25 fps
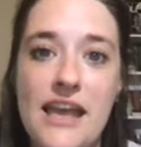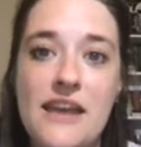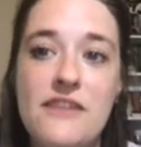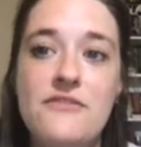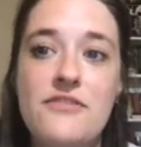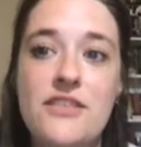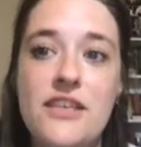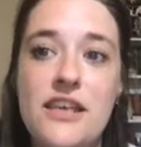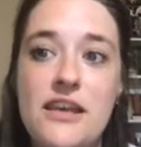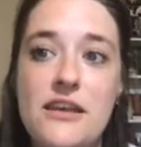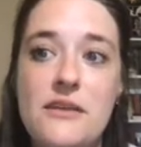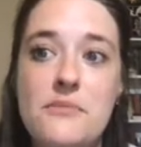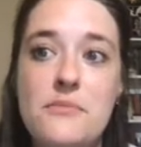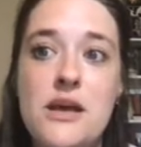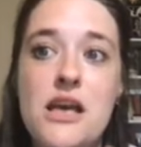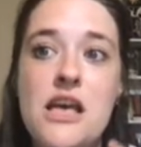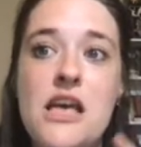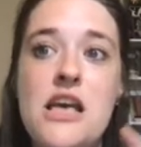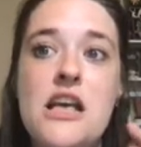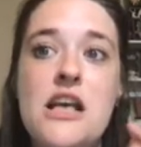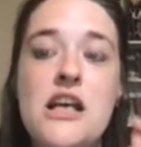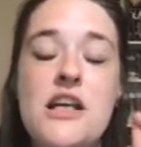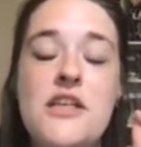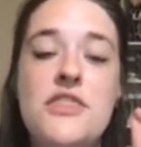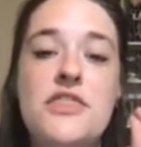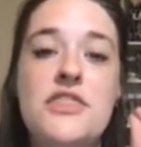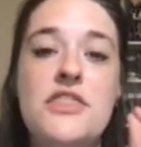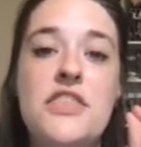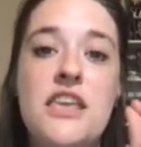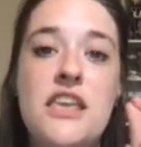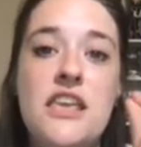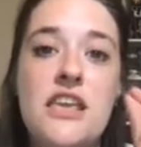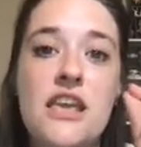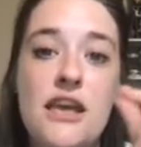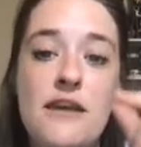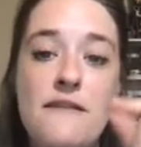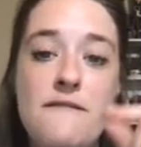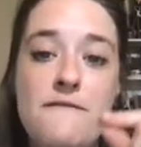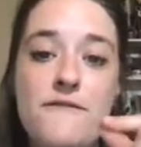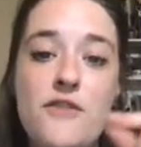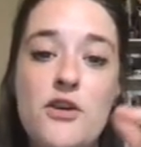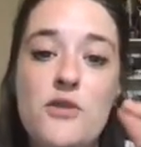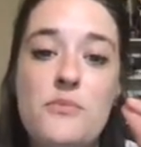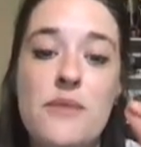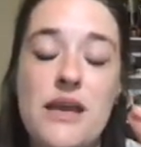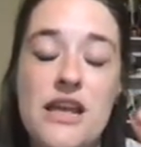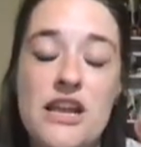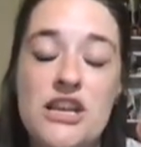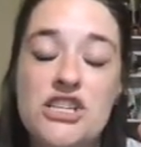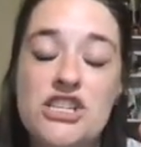them the
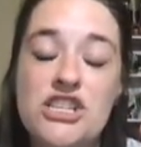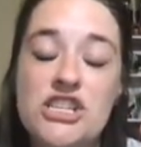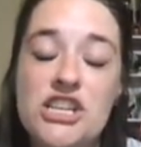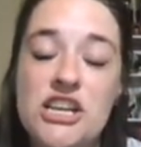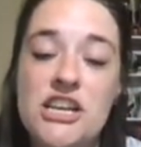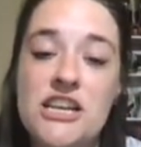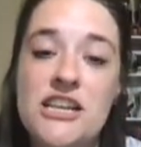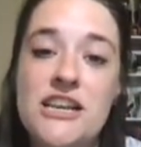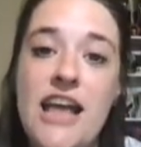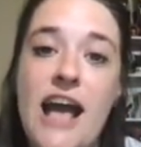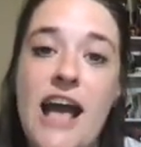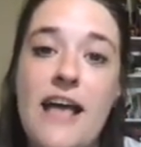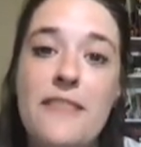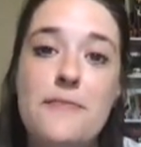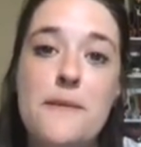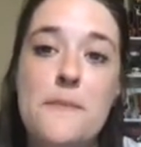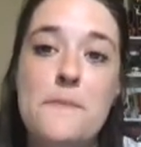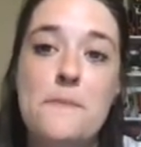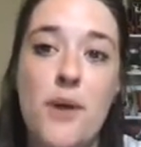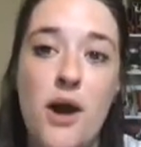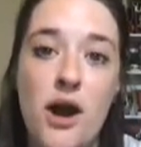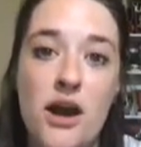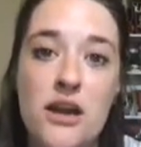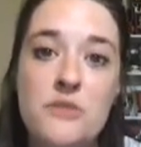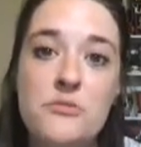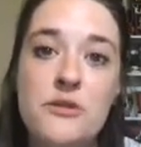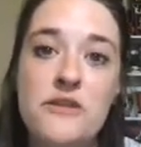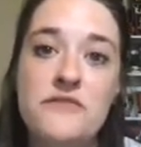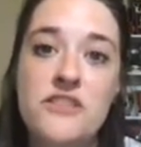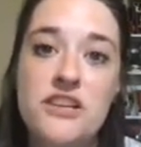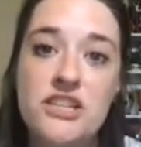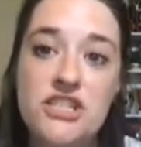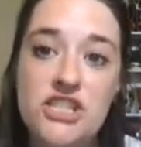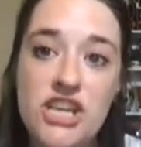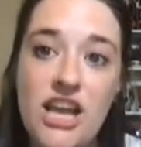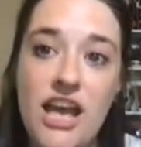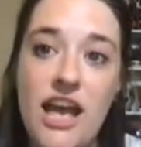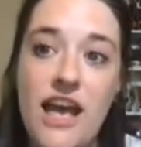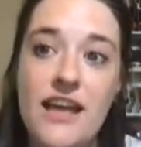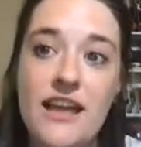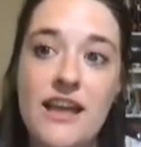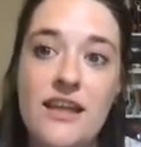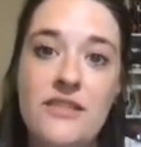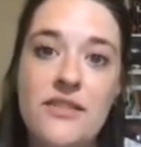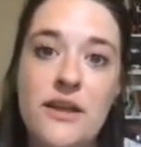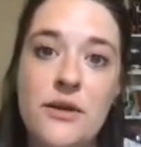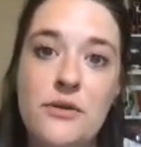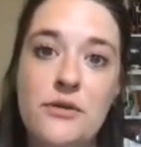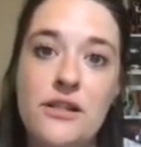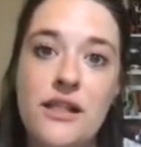information at the bottom of the check,
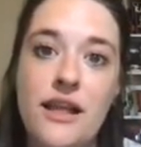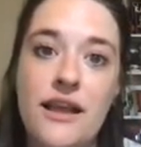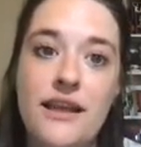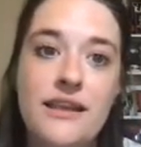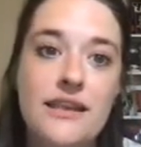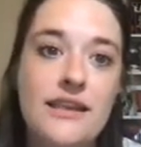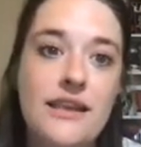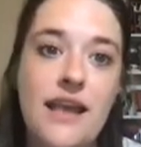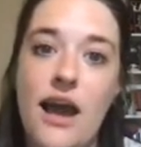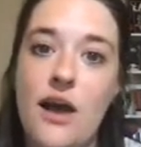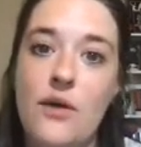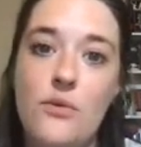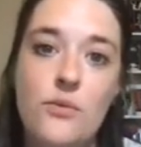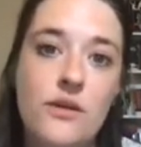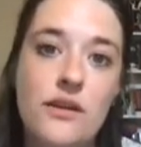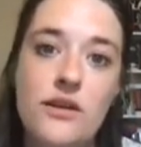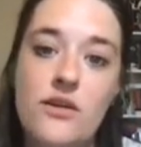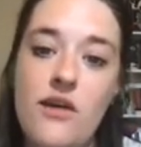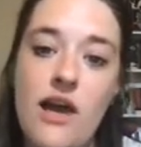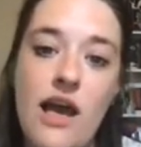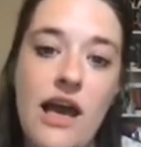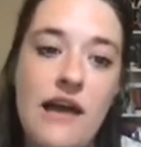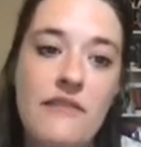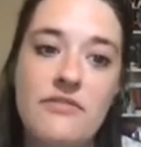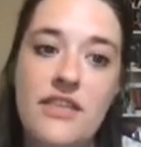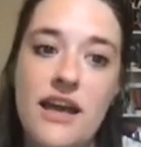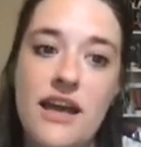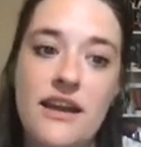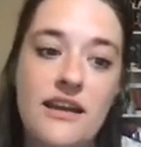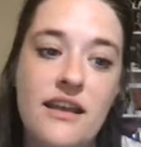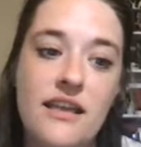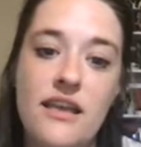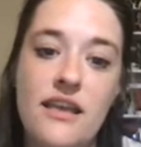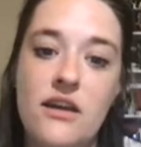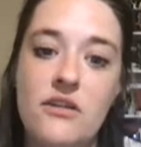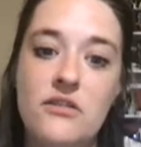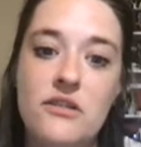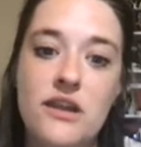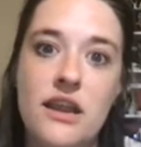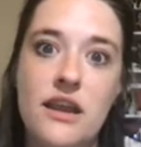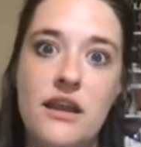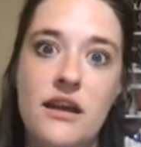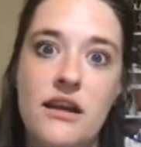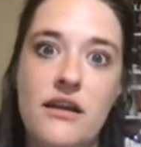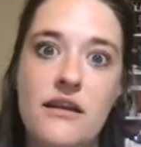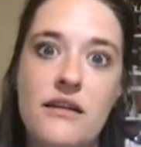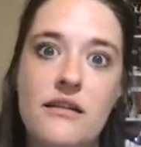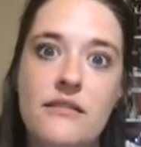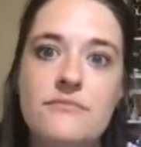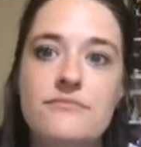and they were like, yeah, we don't have that account
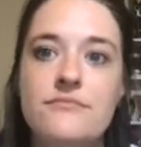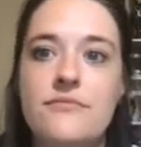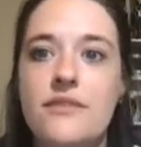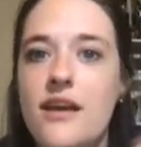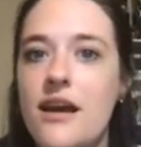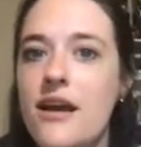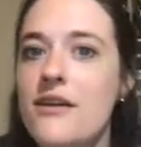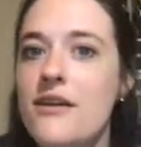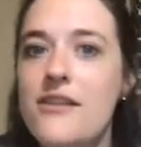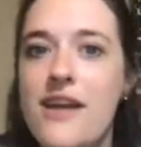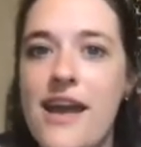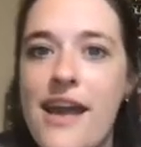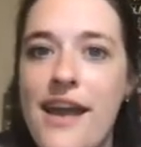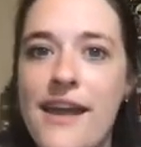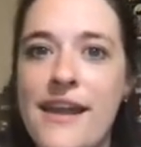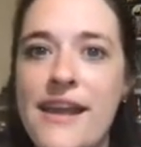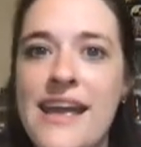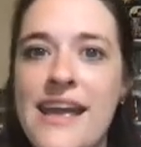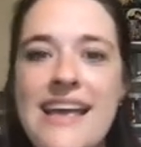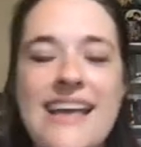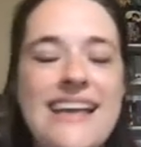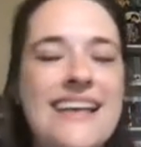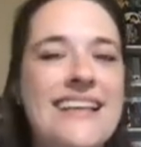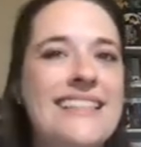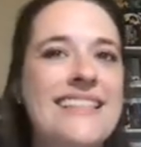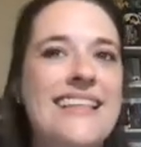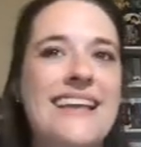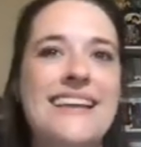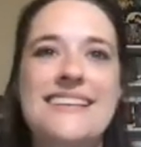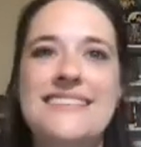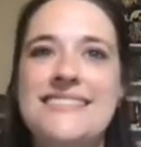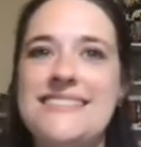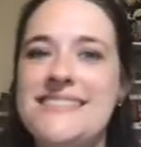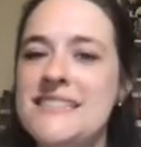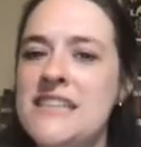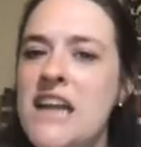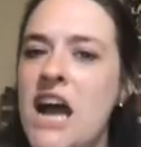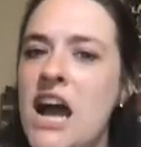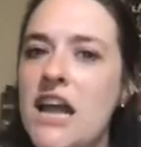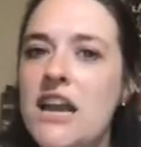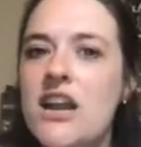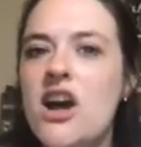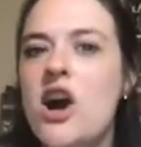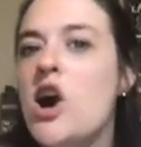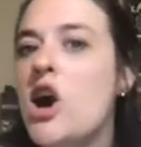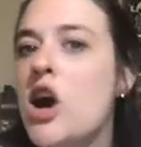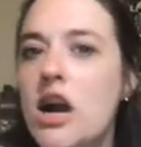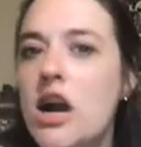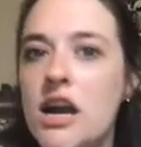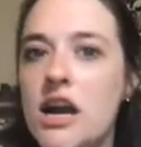here. Okay, like, it's not
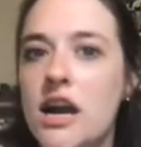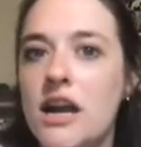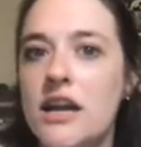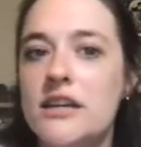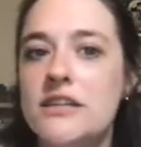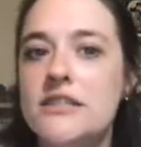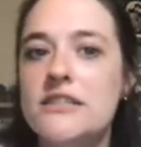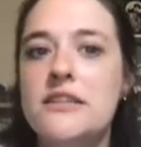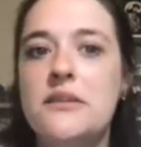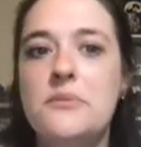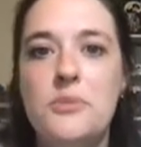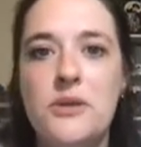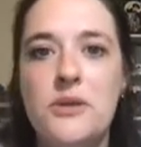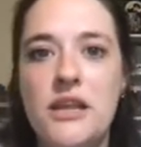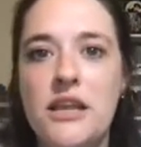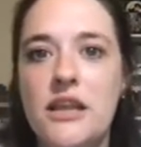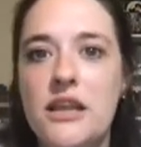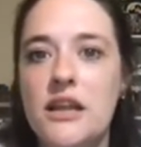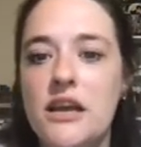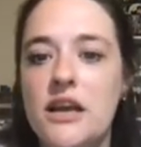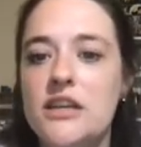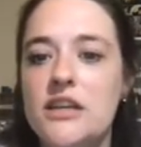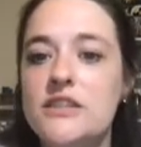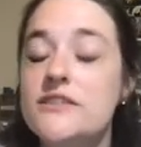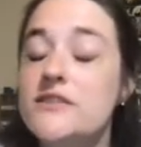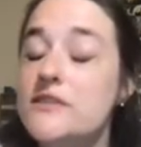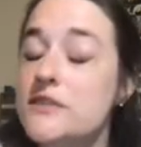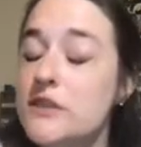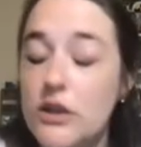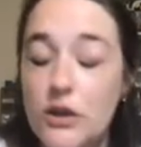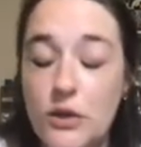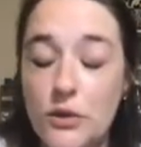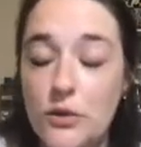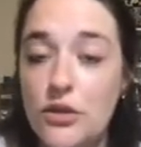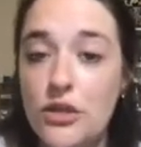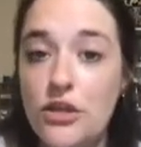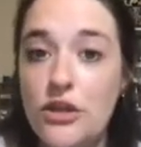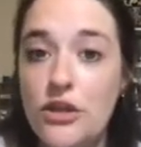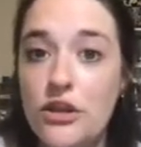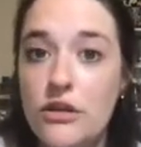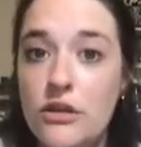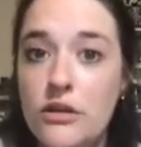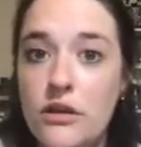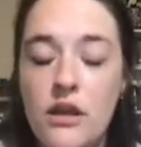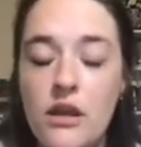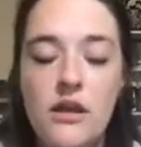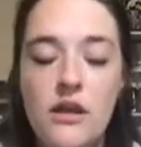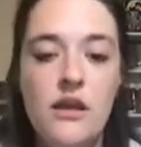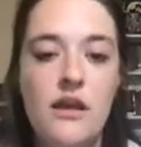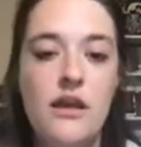hard to be a sleuth,
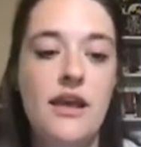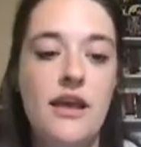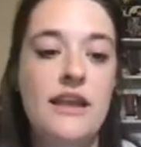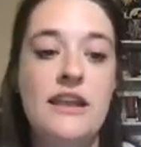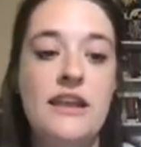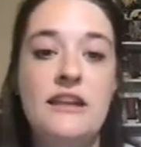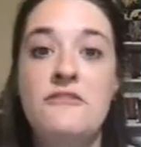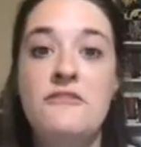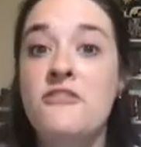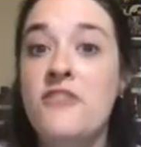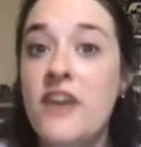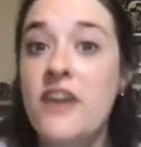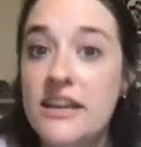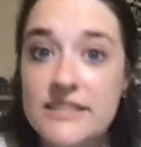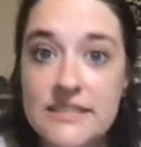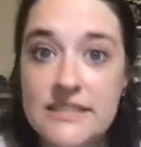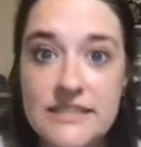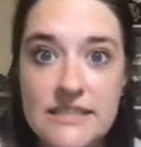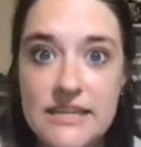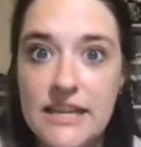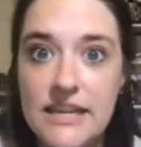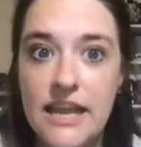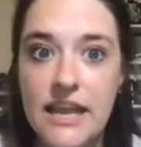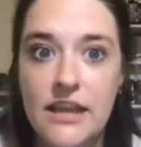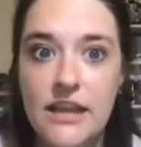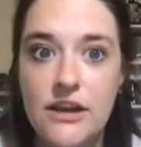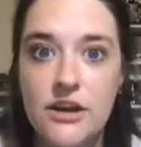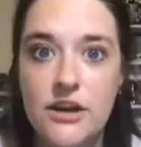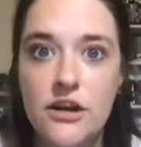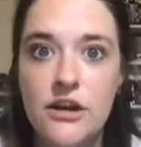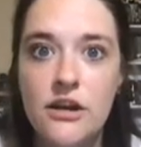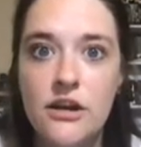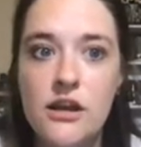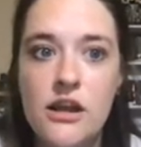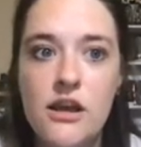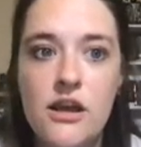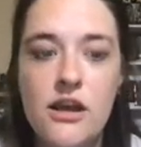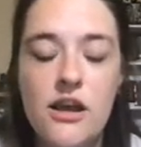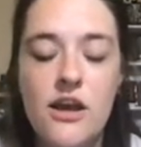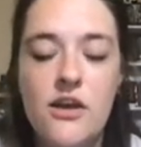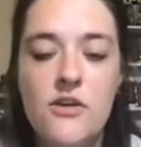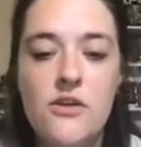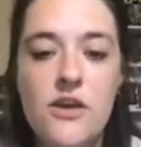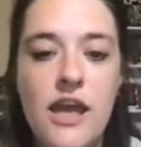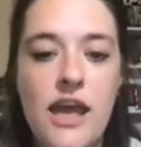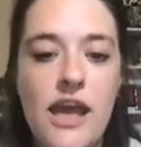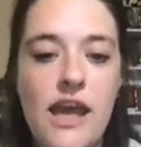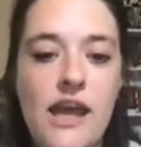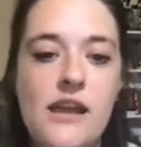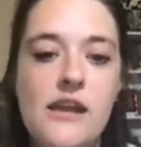an investigator.
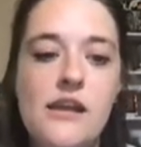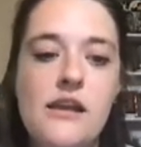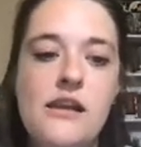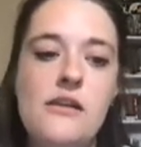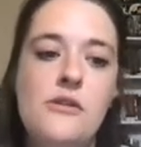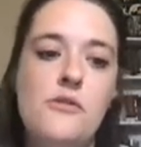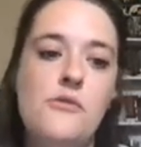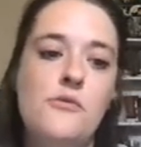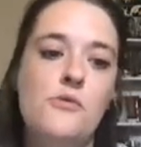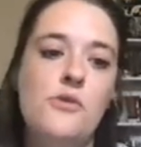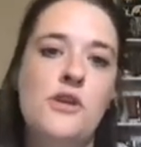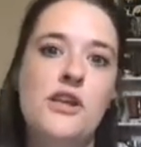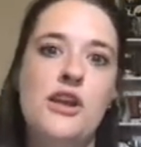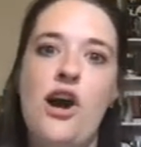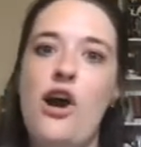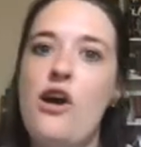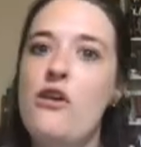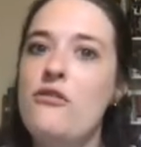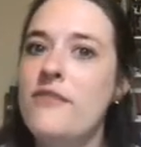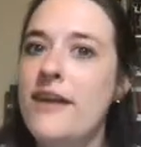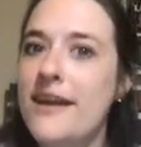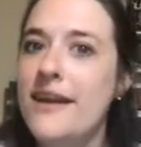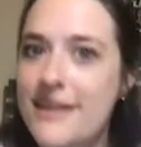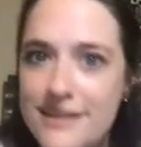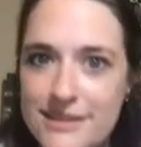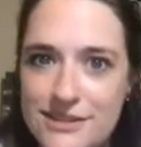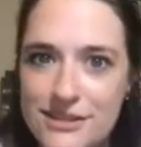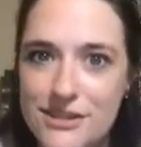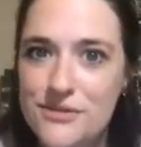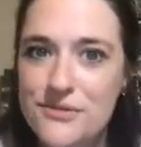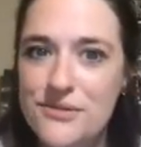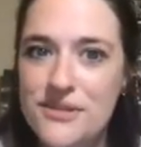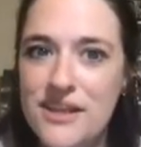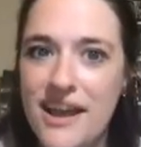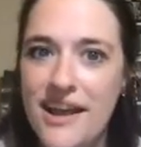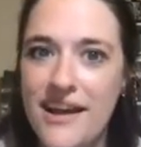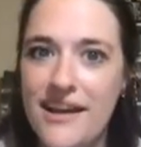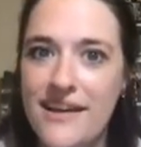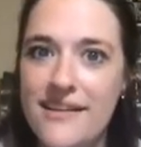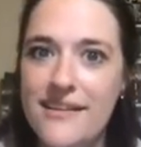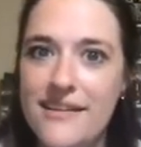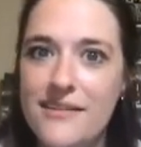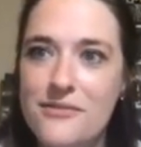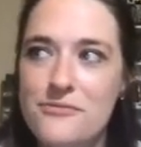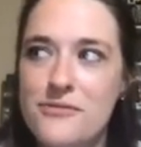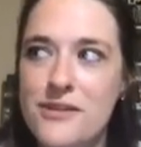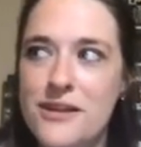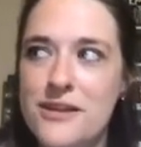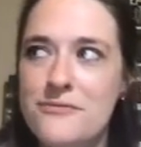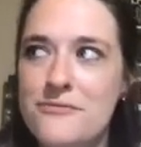Okay, we already do that
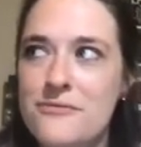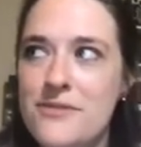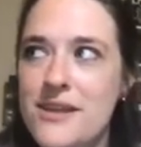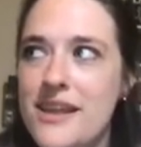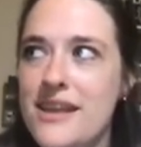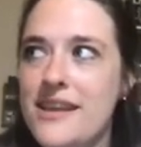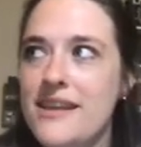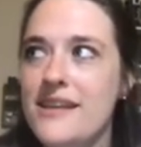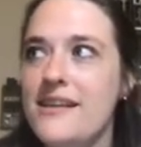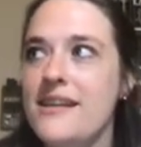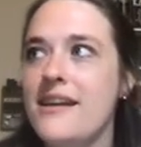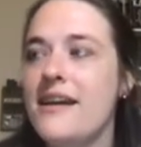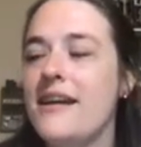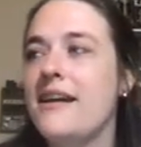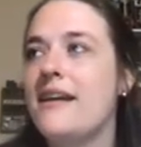when we